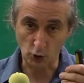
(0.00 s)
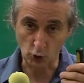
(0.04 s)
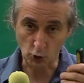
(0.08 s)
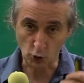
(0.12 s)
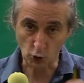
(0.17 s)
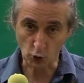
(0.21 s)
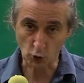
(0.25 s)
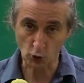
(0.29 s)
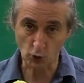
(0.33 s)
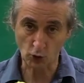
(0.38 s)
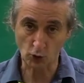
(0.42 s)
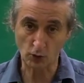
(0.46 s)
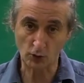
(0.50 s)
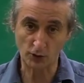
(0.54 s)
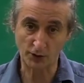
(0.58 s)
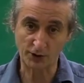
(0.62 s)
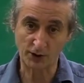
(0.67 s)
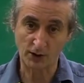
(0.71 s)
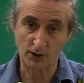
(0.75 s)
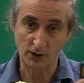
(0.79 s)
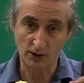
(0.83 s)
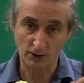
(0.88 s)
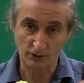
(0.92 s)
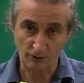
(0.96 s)
good
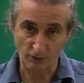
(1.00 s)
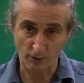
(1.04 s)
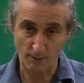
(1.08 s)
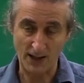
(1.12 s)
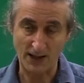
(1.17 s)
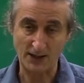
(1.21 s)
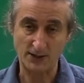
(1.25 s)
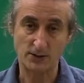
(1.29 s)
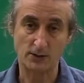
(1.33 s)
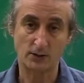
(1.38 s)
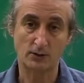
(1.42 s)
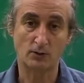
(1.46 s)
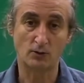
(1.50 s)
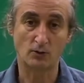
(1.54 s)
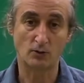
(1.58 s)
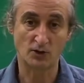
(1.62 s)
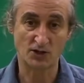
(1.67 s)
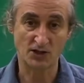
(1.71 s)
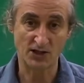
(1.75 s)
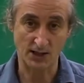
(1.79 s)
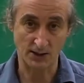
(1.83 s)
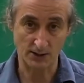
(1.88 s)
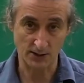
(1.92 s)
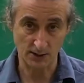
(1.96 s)
grammatical
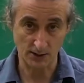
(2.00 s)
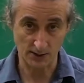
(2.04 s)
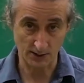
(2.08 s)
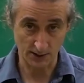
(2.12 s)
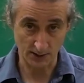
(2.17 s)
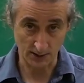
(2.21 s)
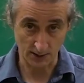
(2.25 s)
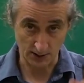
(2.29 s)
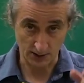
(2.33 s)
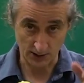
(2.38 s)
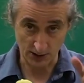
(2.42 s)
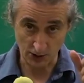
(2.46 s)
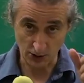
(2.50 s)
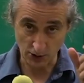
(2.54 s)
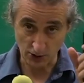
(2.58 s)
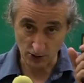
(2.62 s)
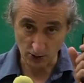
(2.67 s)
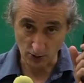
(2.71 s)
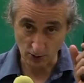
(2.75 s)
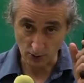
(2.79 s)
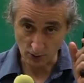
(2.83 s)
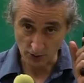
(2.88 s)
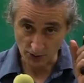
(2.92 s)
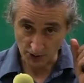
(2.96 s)
sentences, to
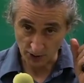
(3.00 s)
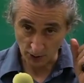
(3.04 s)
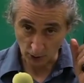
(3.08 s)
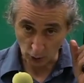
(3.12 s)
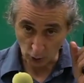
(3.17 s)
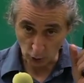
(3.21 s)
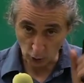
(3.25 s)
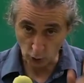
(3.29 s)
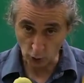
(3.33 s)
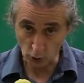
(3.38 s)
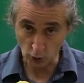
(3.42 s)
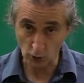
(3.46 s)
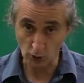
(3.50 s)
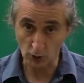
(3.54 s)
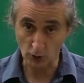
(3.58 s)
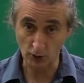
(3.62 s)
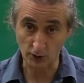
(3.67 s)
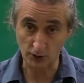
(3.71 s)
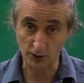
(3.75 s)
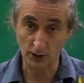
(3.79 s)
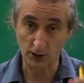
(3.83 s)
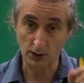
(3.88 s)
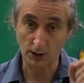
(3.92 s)
use good,